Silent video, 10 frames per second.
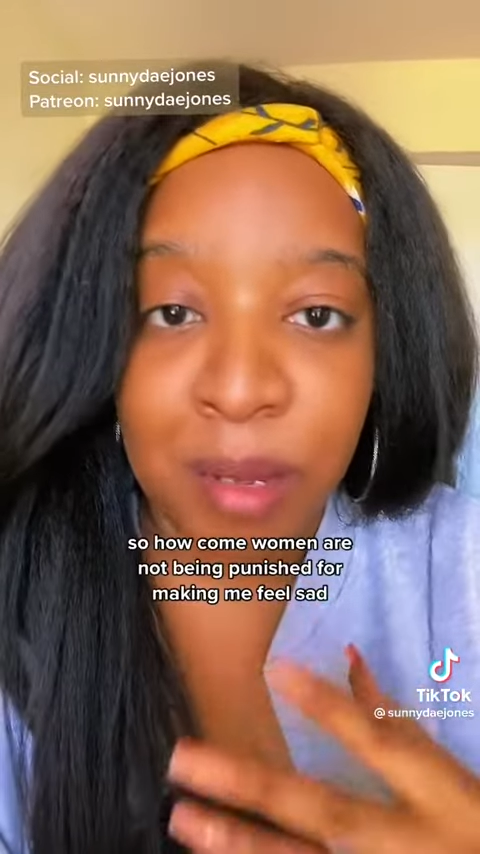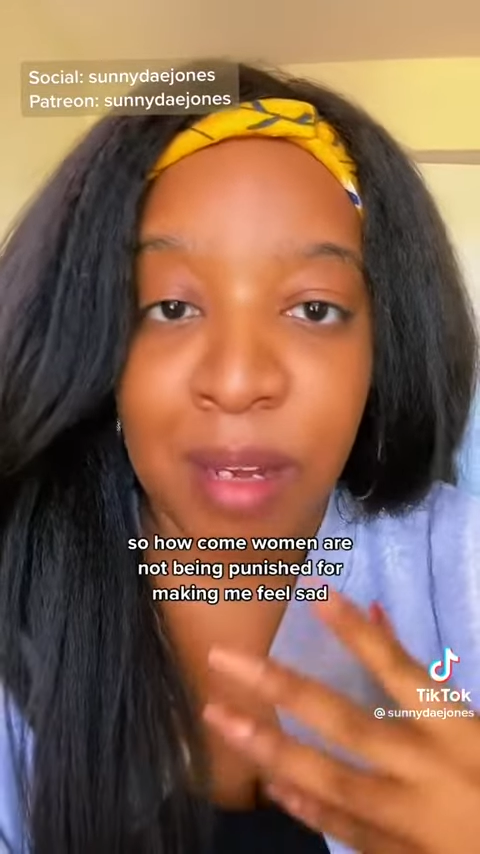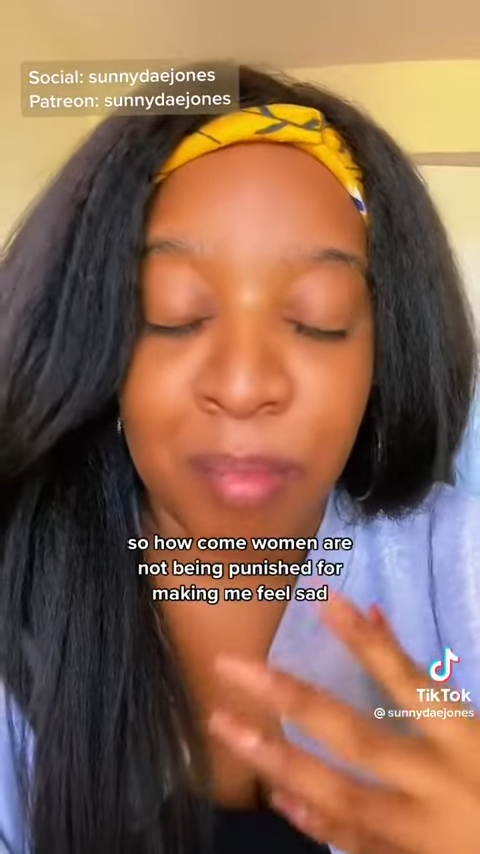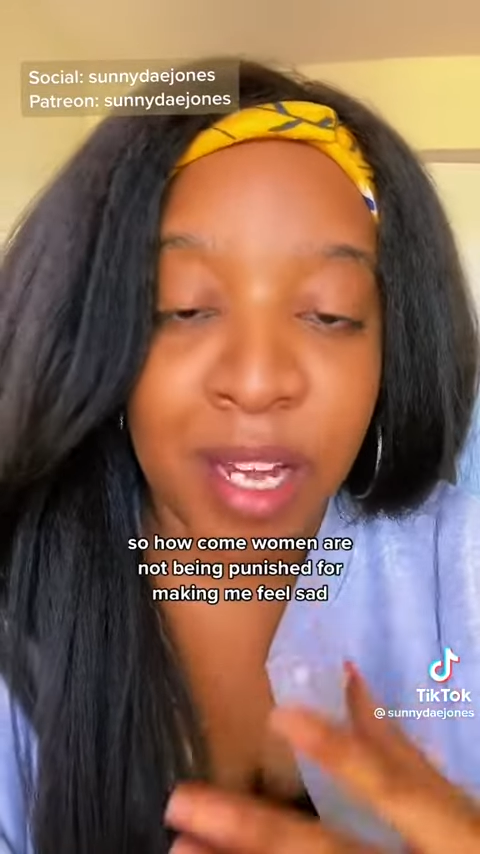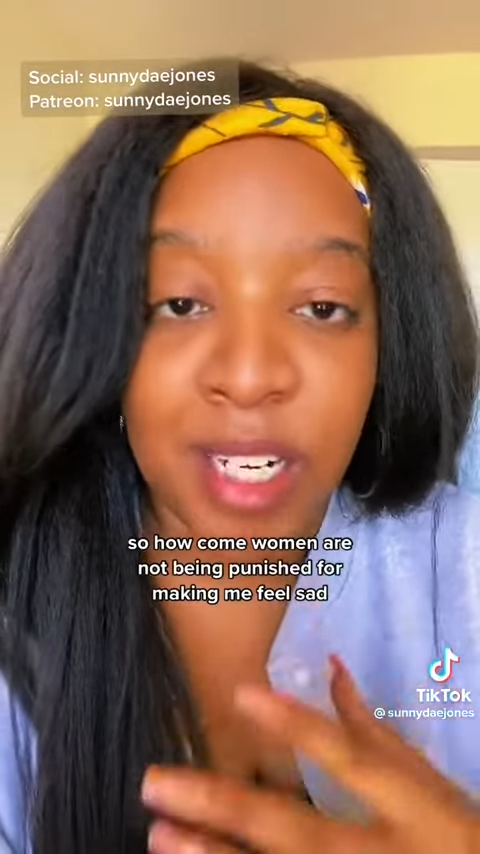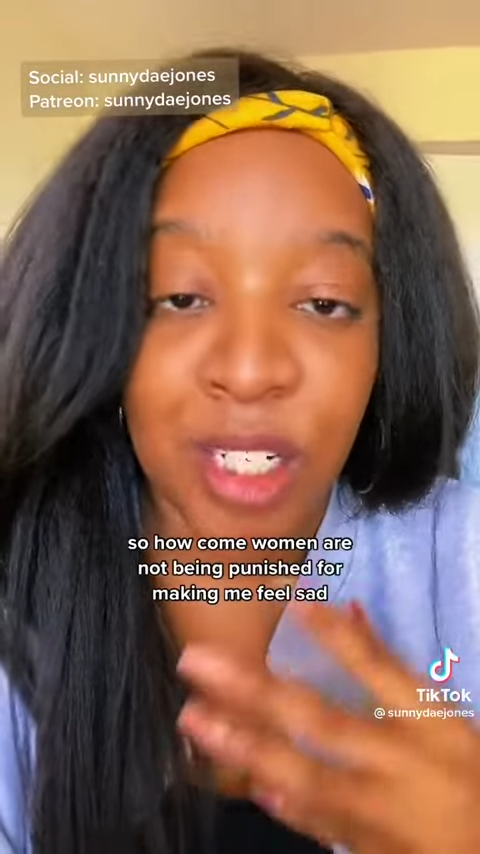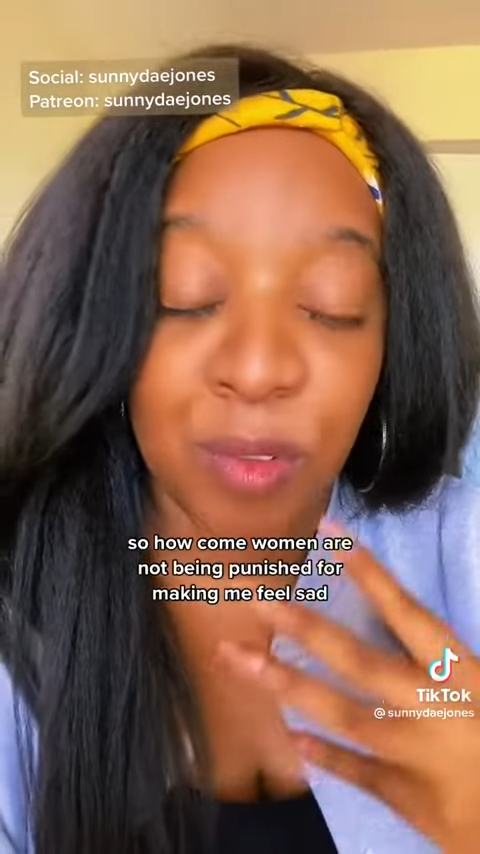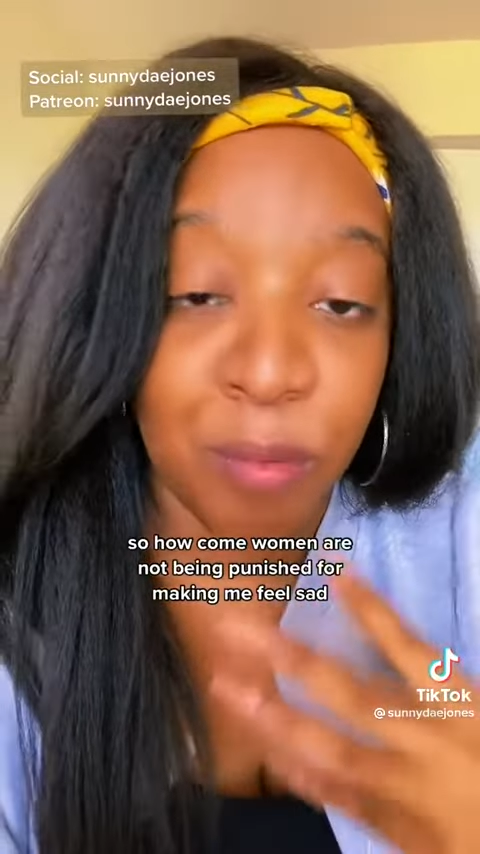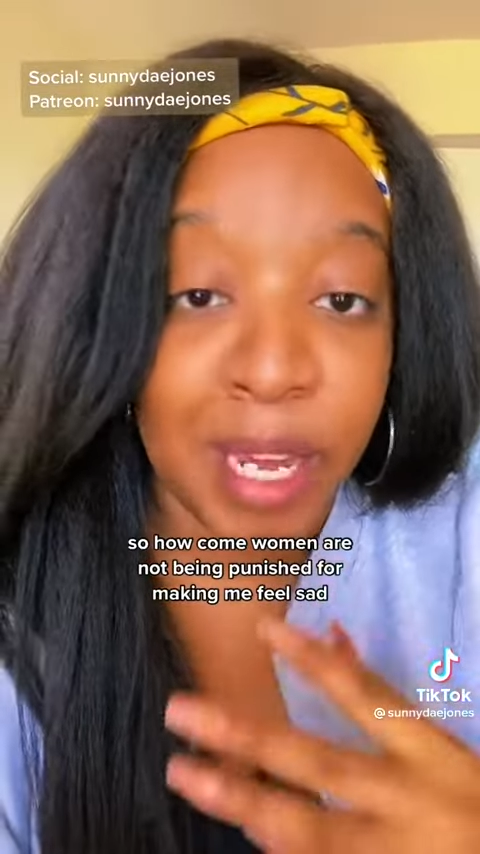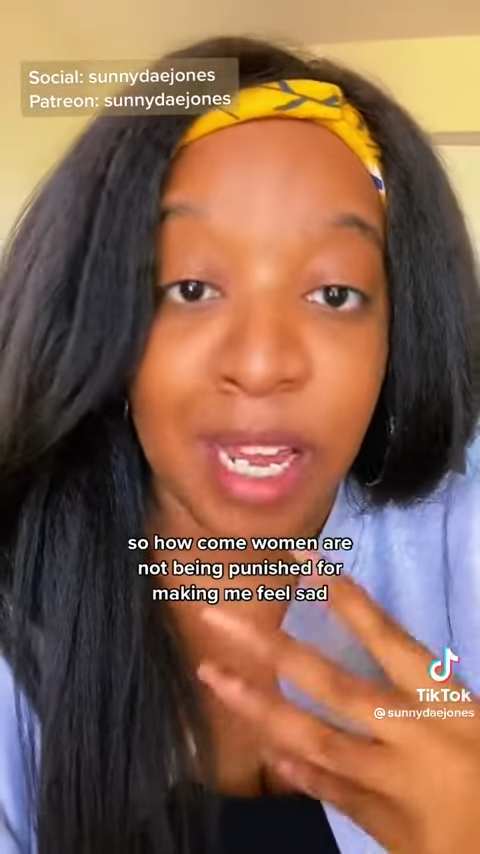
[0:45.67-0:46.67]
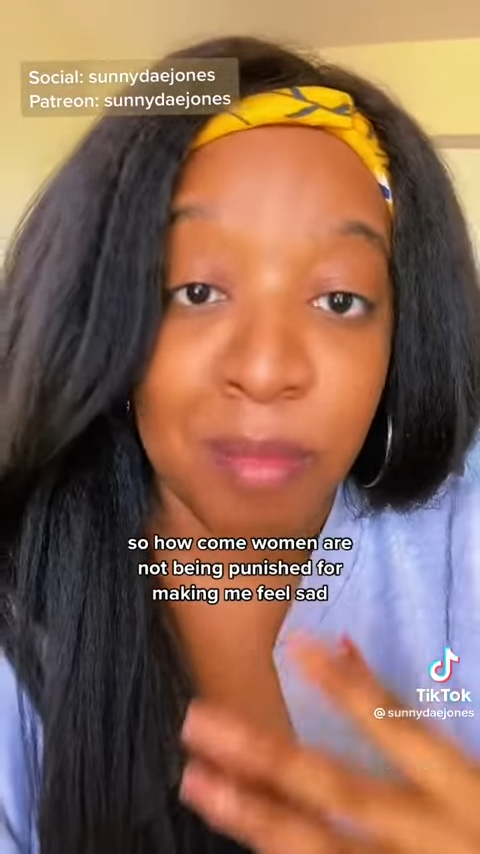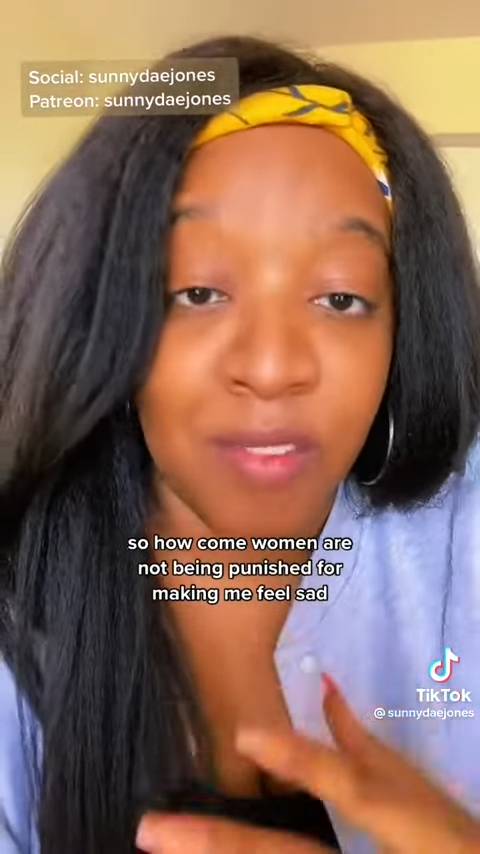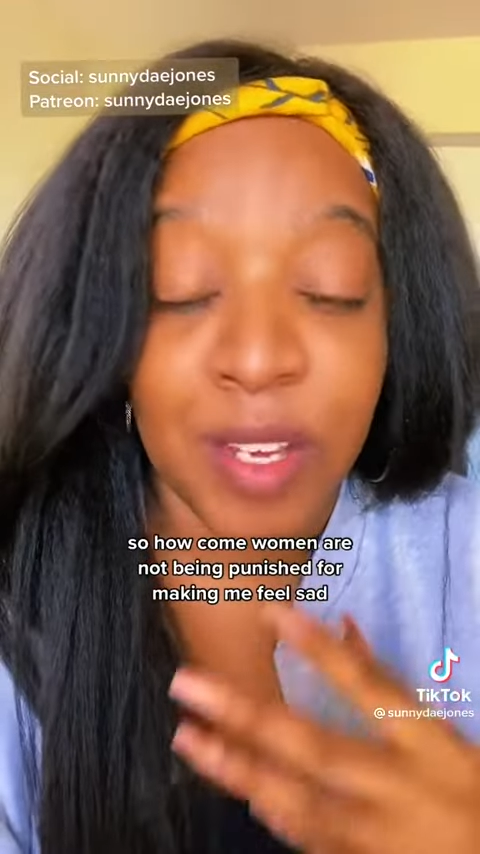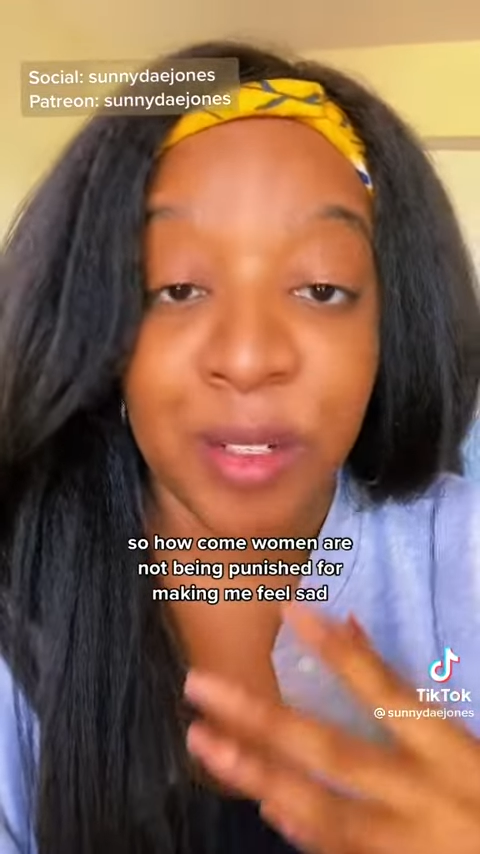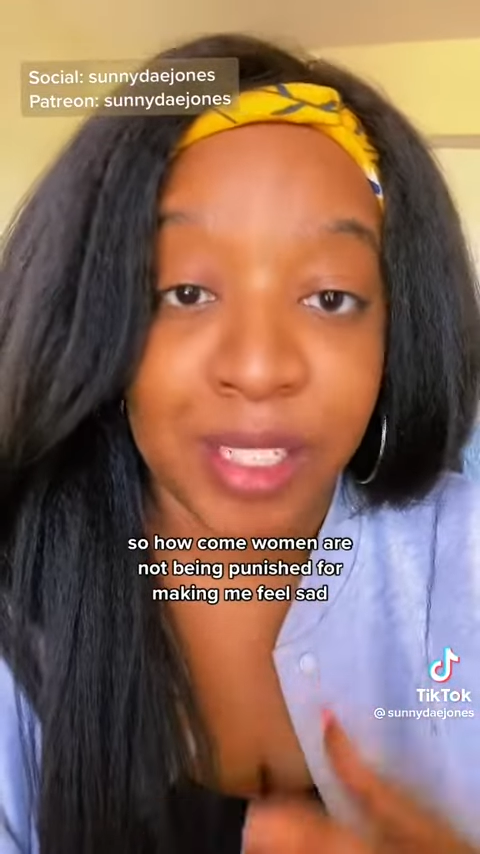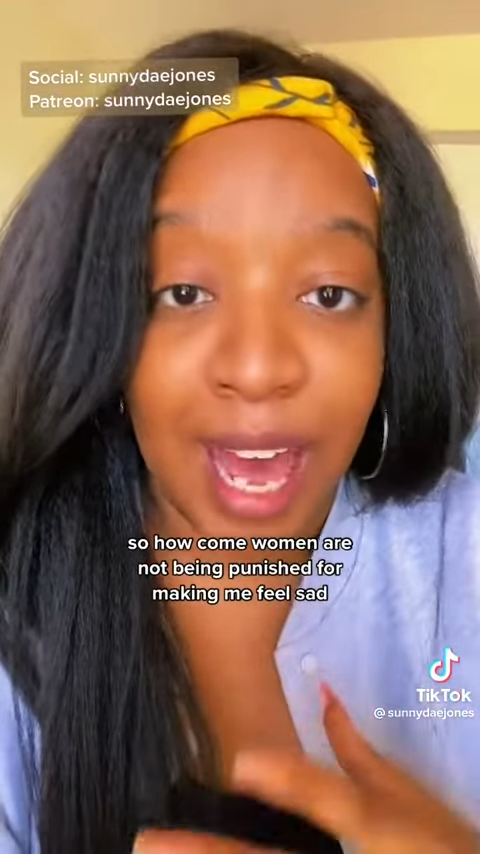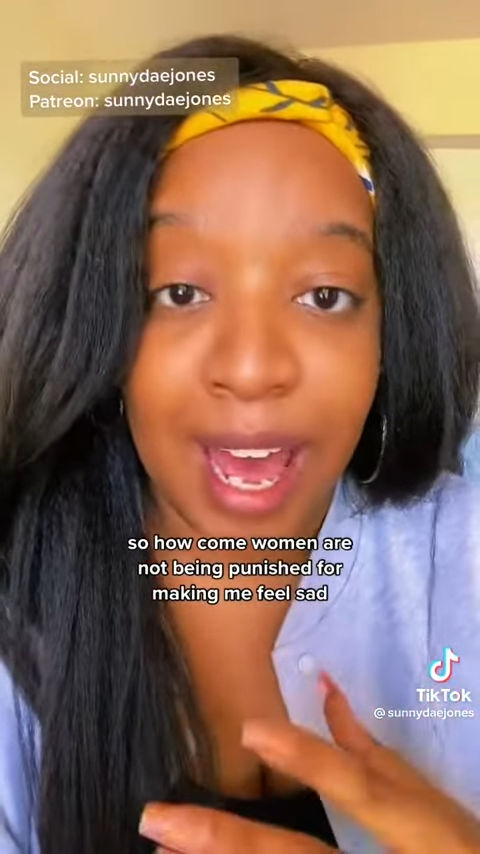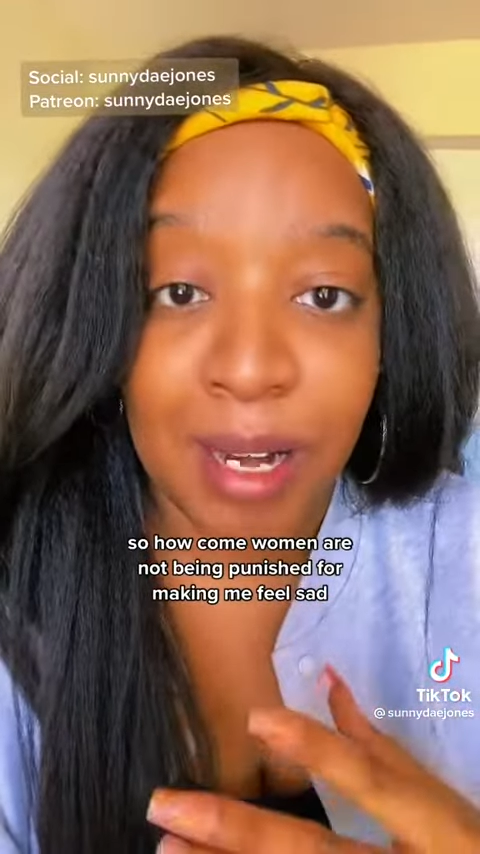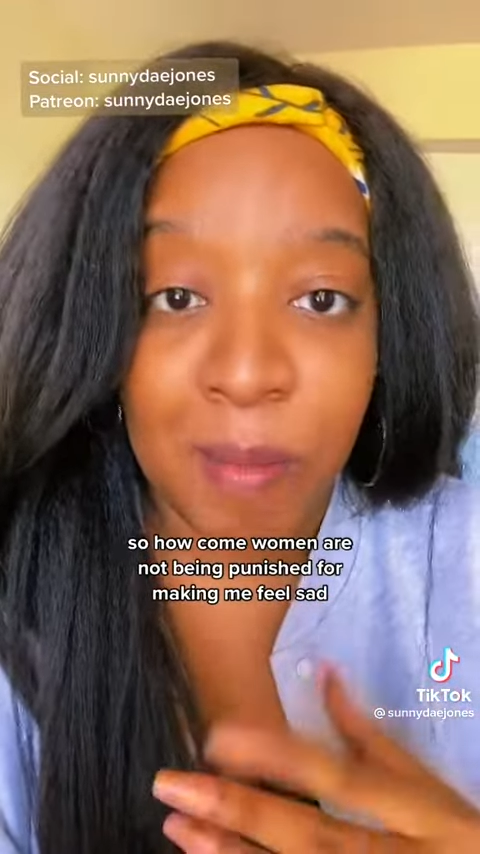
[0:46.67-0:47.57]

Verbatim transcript: punished for making me feel sad?